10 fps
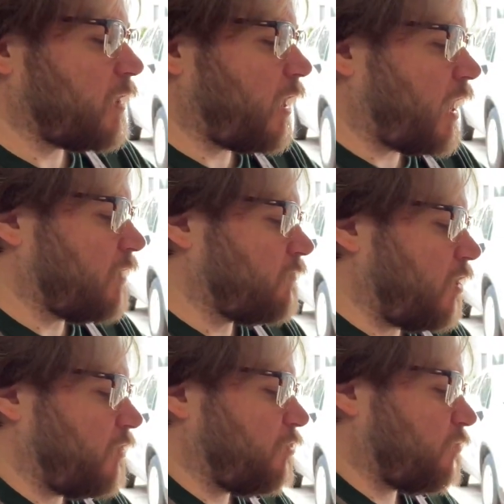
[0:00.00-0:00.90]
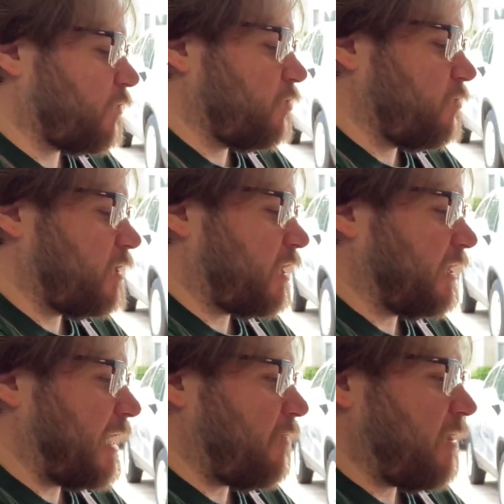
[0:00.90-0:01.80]
I've gone through and
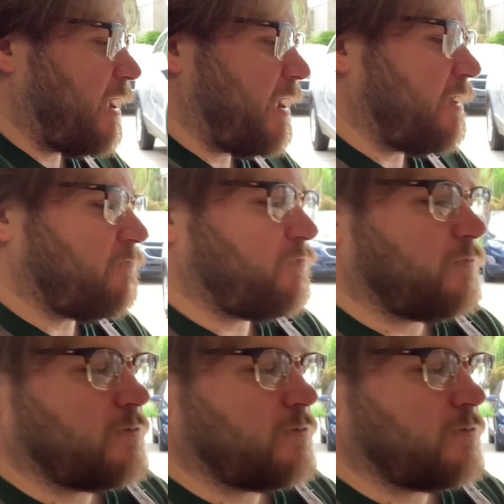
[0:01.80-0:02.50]
I now have